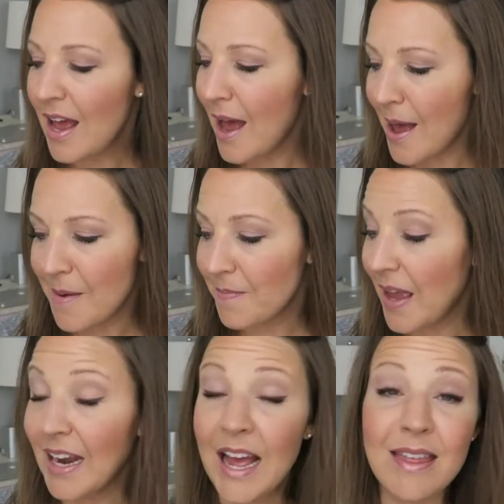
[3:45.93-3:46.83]

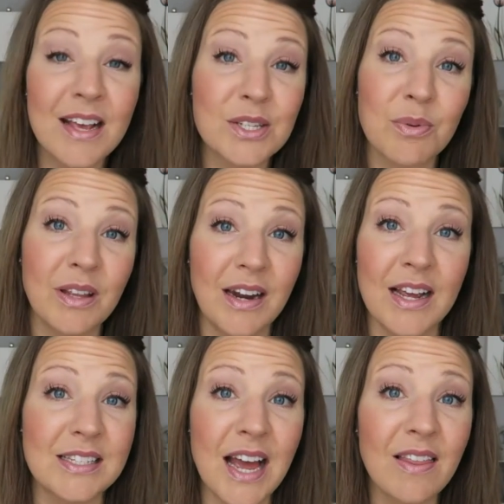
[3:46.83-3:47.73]
And I think it's really
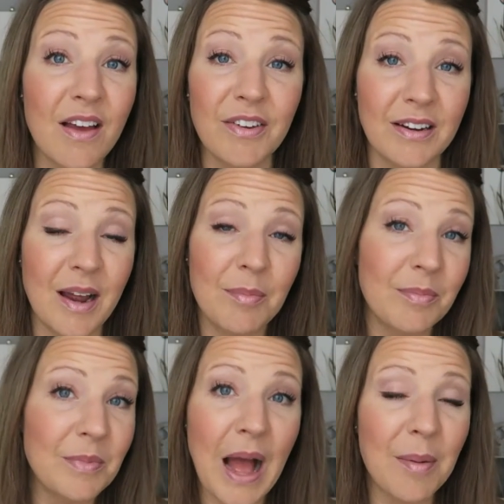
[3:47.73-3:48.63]
nice. I love it.
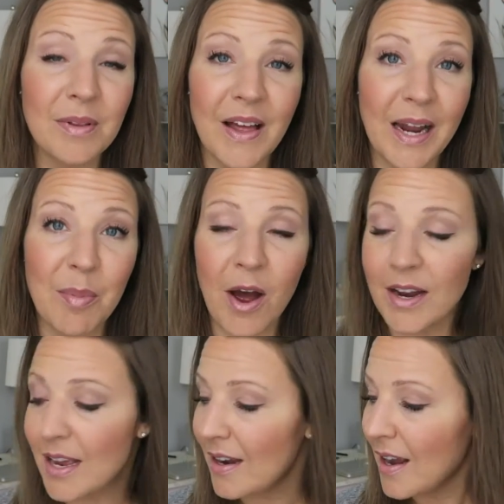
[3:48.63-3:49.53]
I'm glad I bought
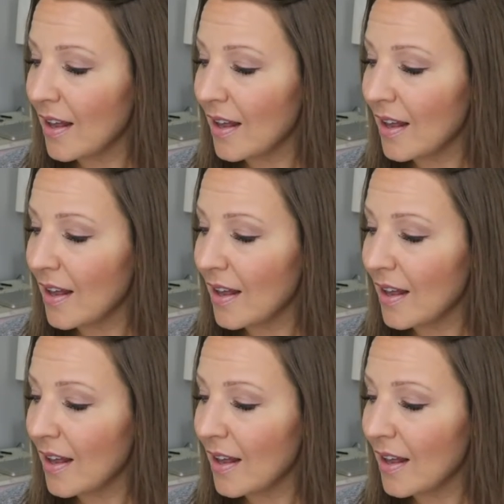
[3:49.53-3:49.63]
it.